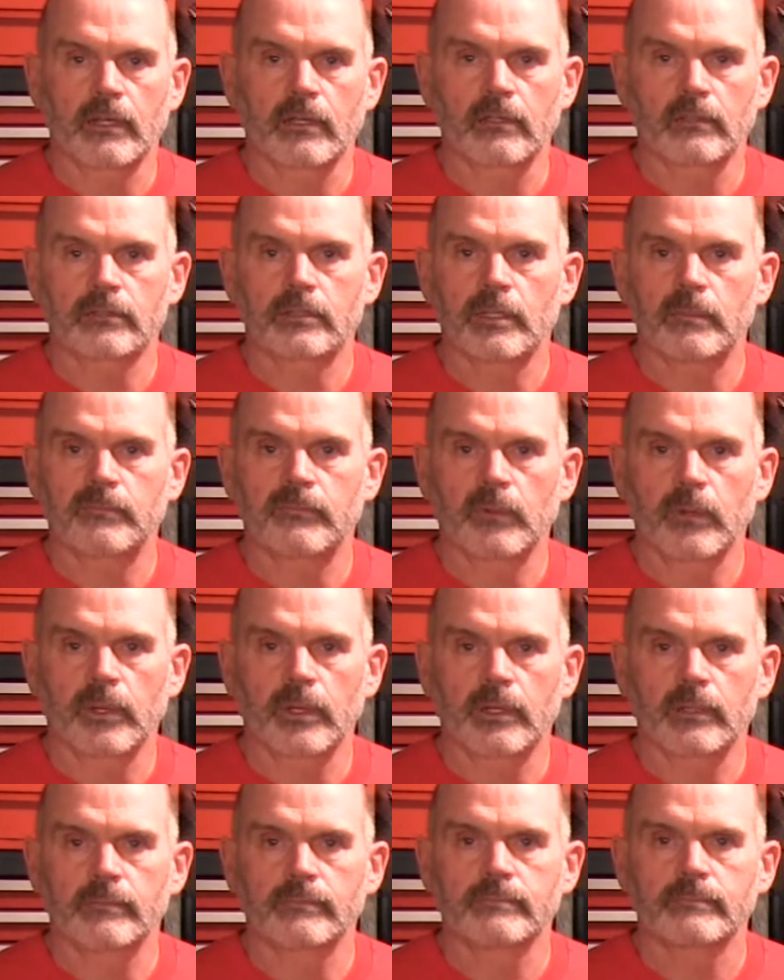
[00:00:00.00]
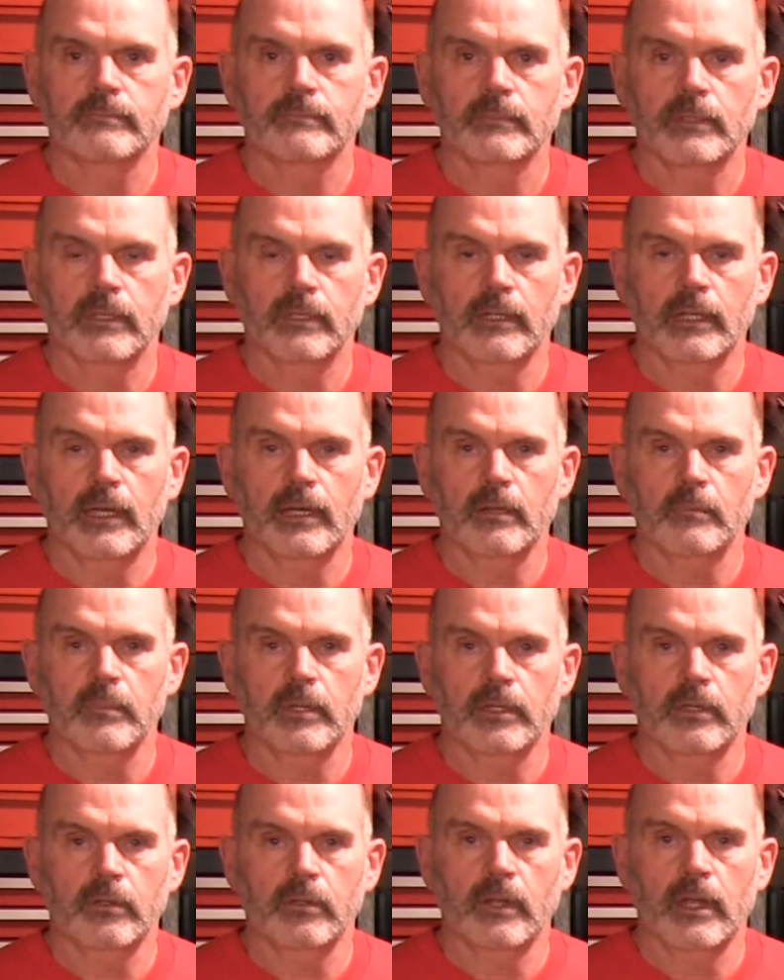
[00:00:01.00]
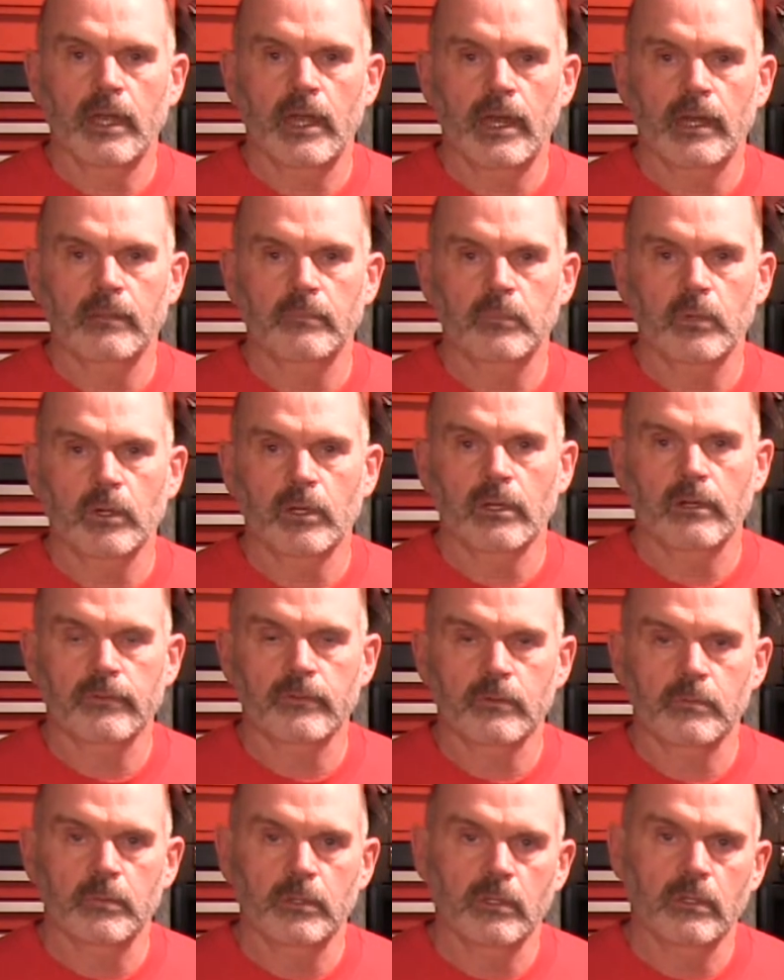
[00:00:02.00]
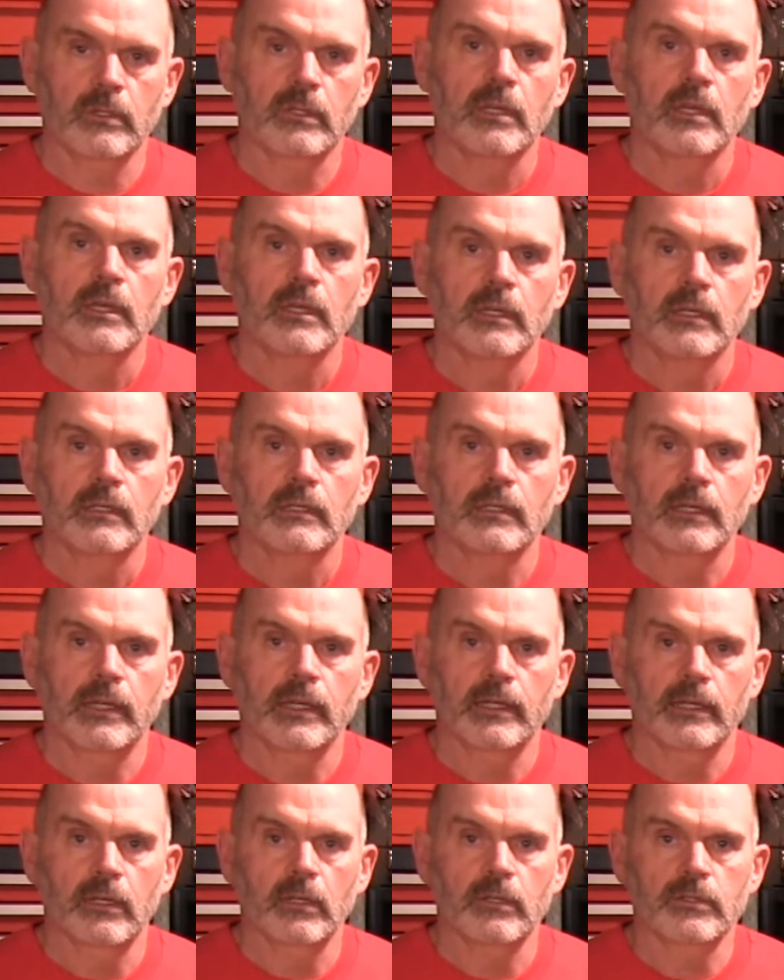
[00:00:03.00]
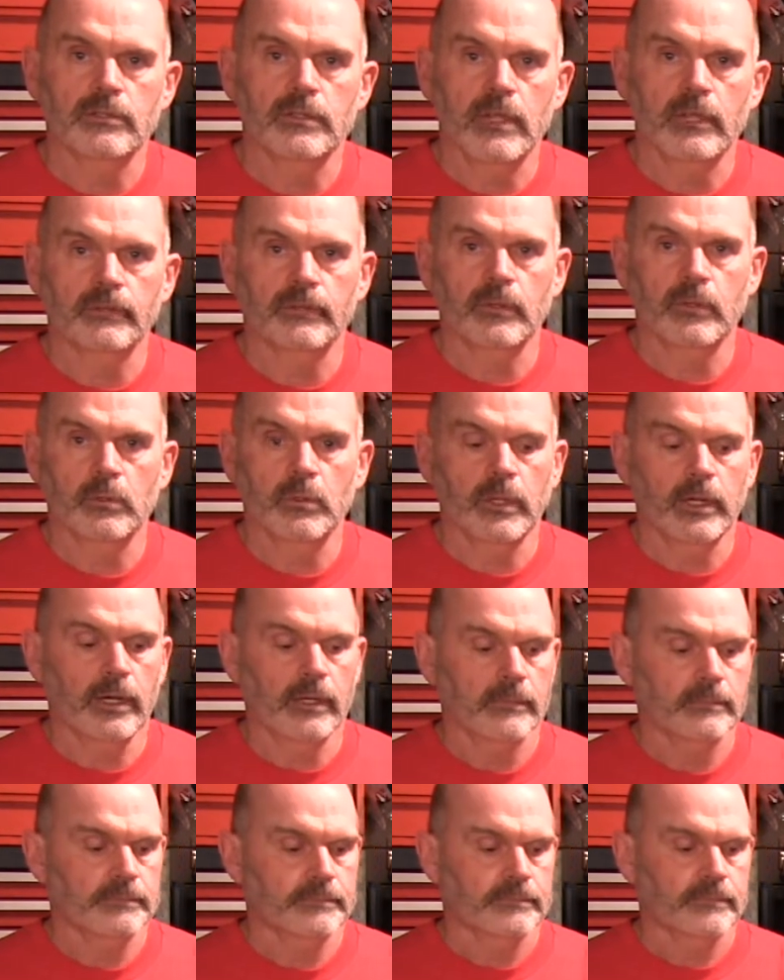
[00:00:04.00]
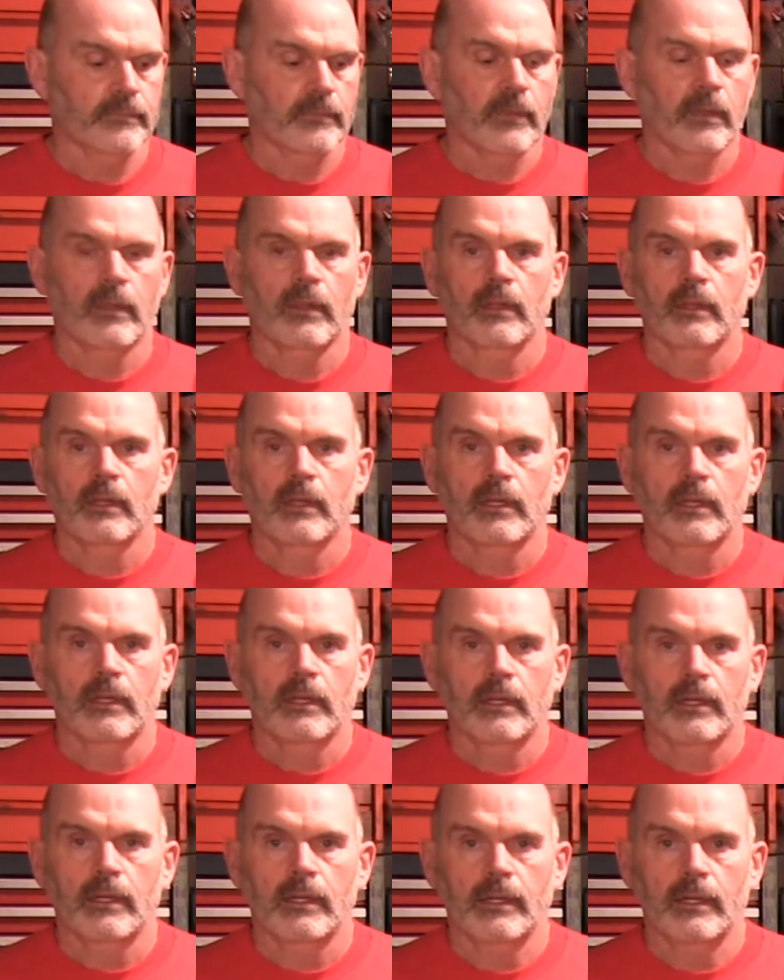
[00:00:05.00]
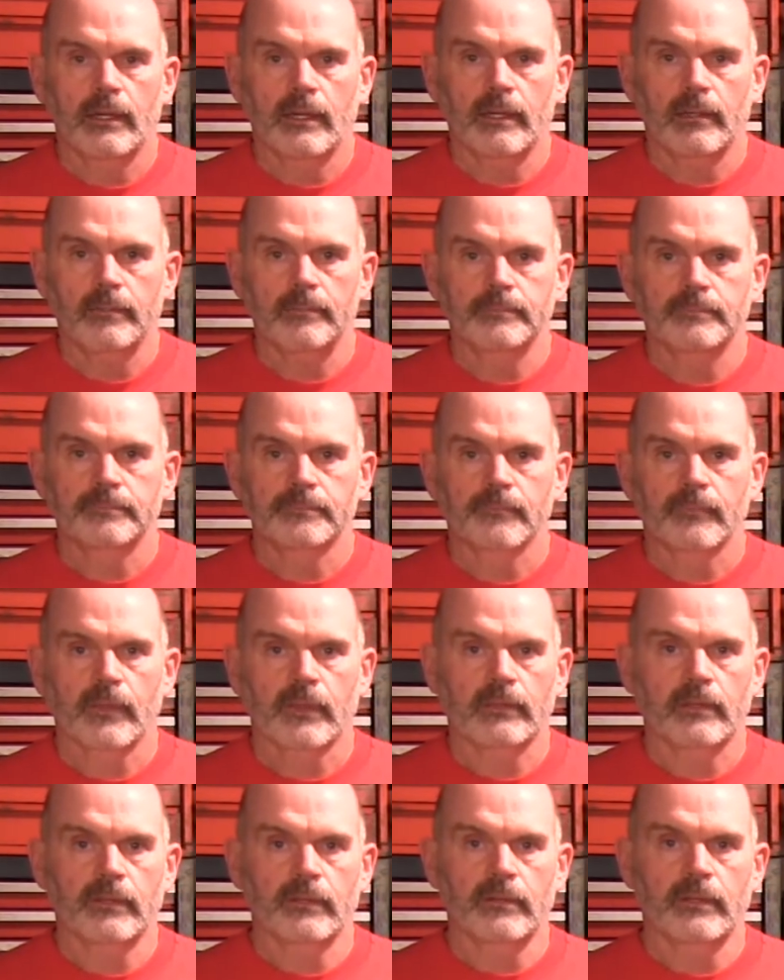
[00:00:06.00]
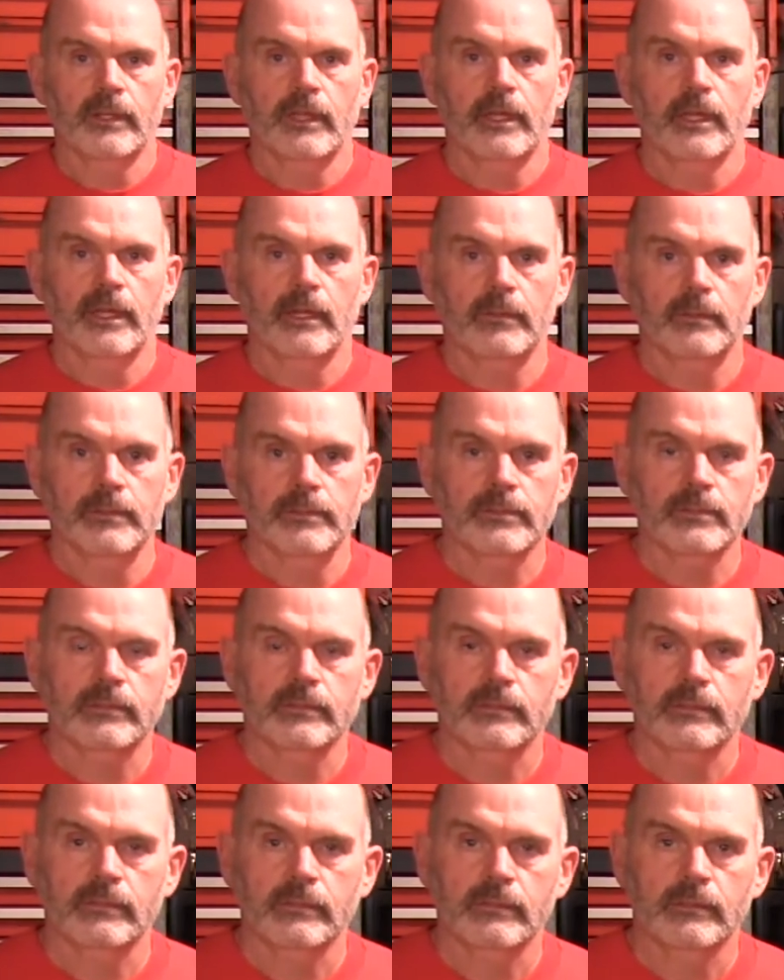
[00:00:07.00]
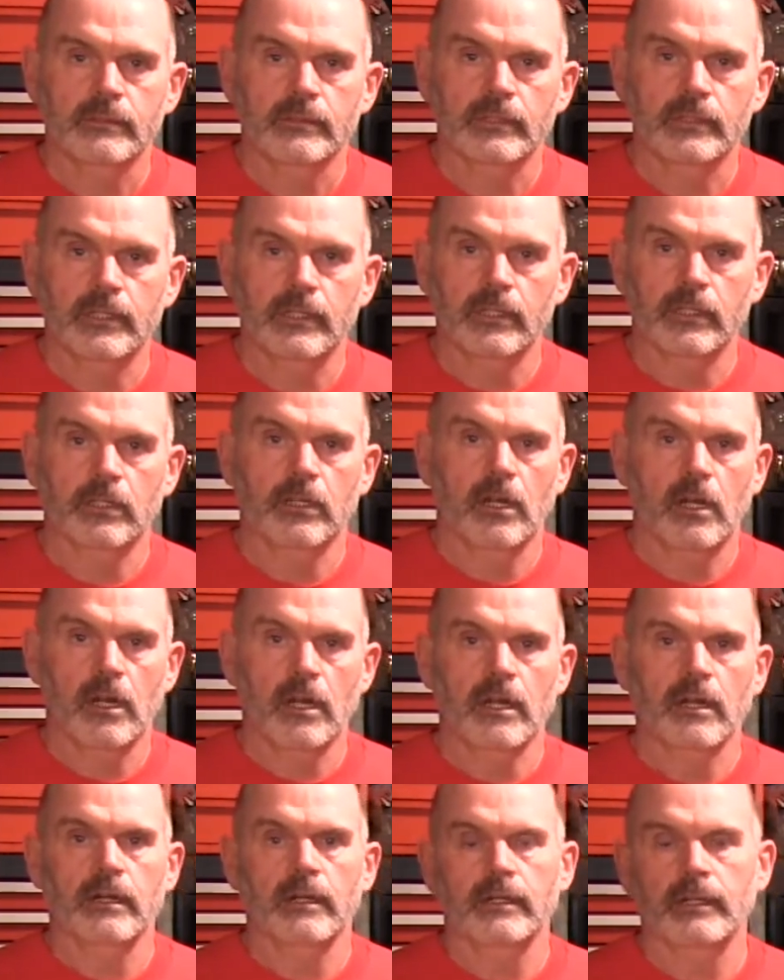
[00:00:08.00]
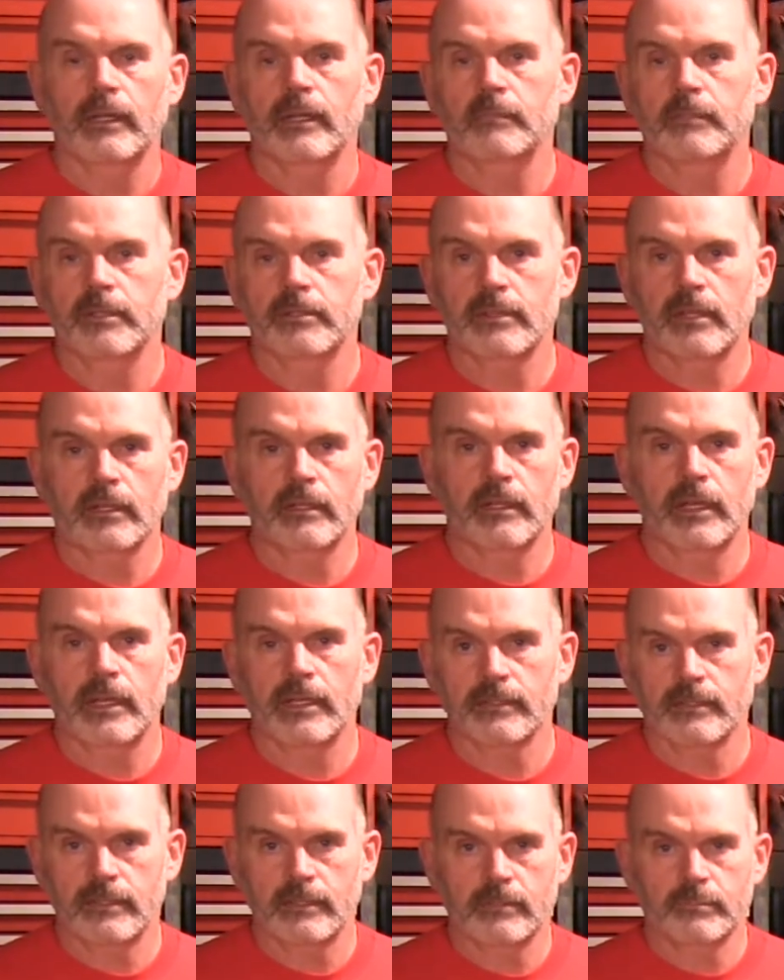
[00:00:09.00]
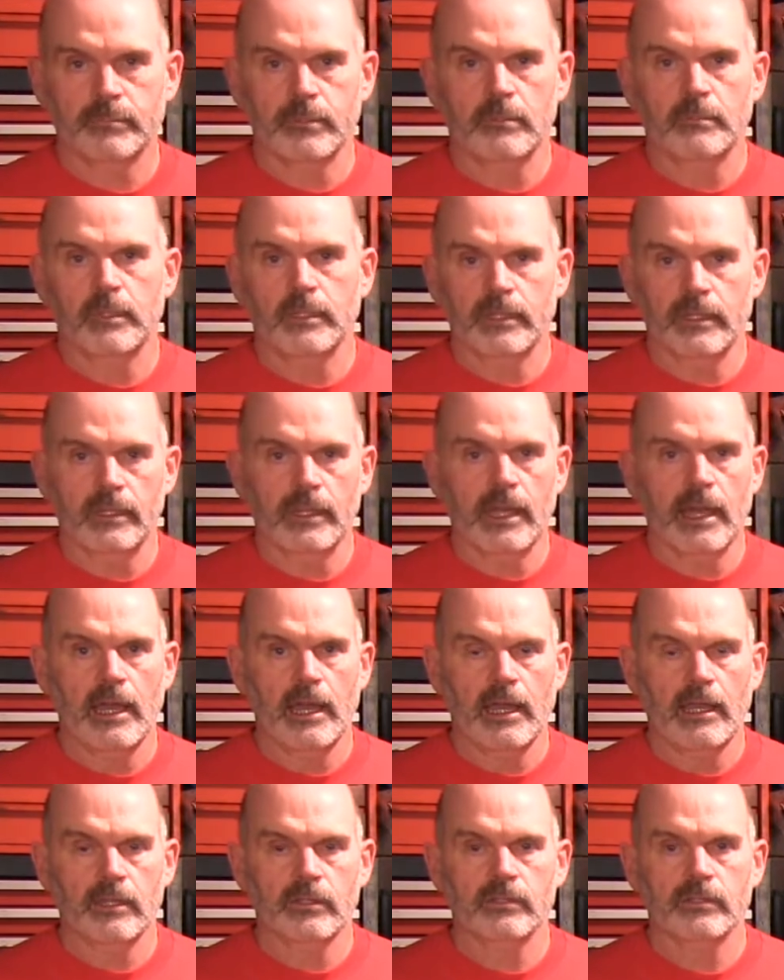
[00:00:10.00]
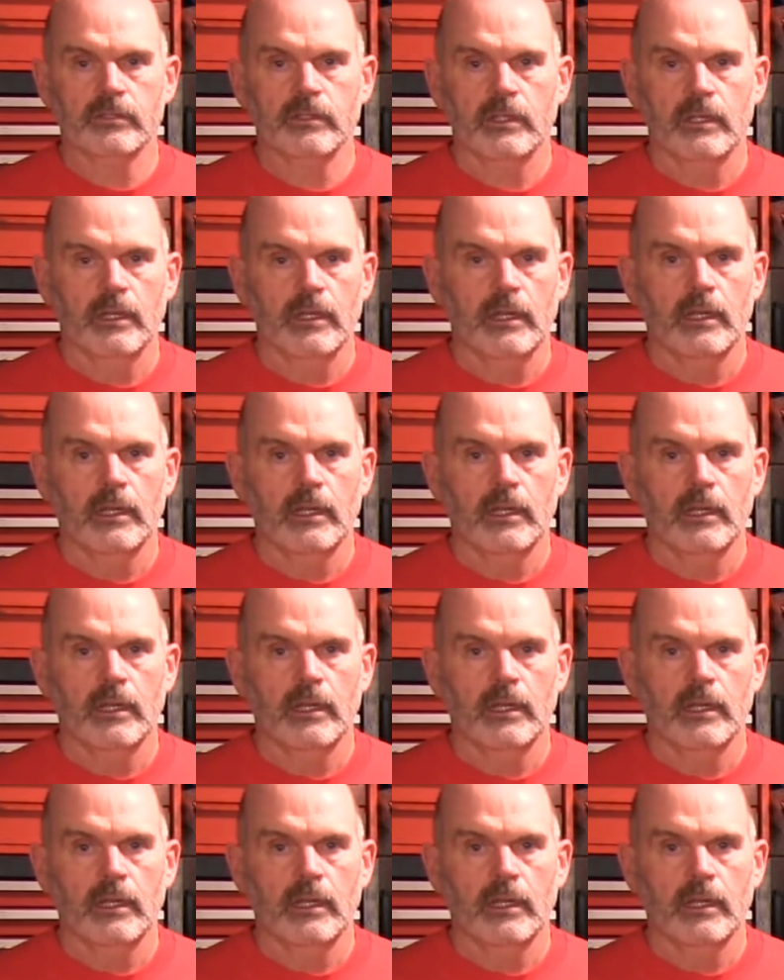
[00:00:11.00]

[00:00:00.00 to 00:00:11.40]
got a little tip for you on how to make your hat more comfortable and a little safer to wear. The other day I was in the car and I had my sunglasses, put them on the dash,